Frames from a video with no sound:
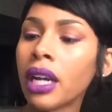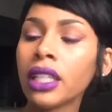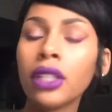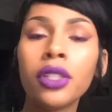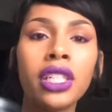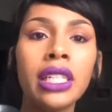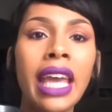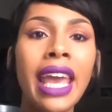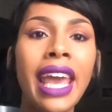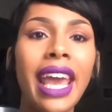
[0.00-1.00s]
body lotion,
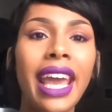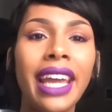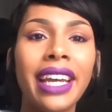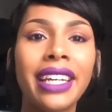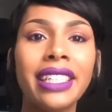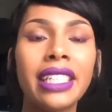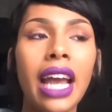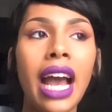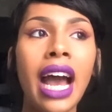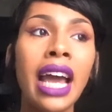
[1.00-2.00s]
and
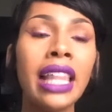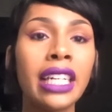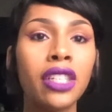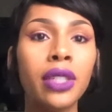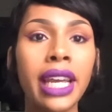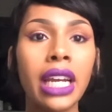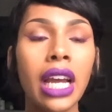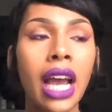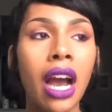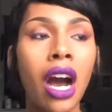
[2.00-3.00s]
I like to take
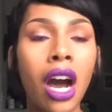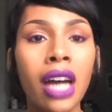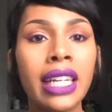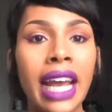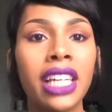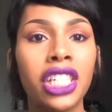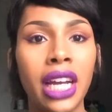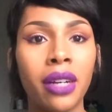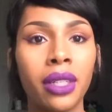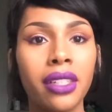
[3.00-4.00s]
hot ass
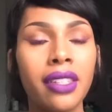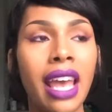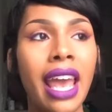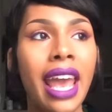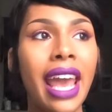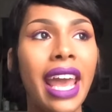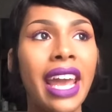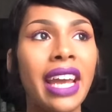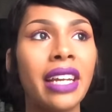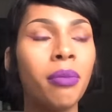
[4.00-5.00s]
showers.
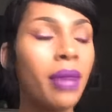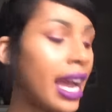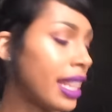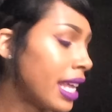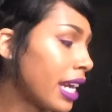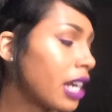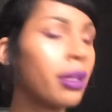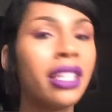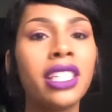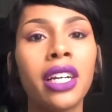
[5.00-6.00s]
And then I
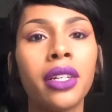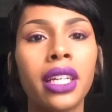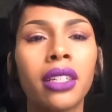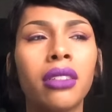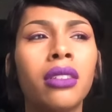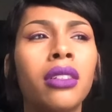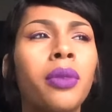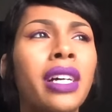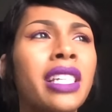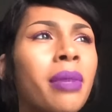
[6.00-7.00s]
come out of the shower like, oh,
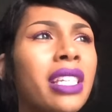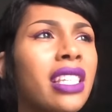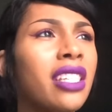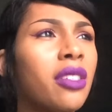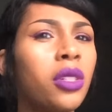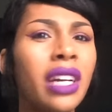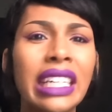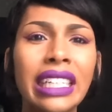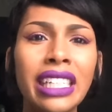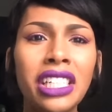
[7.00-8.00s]
why is my skin so dry
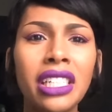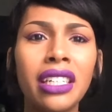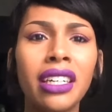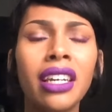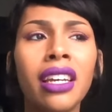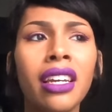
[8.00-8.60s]
and itchy?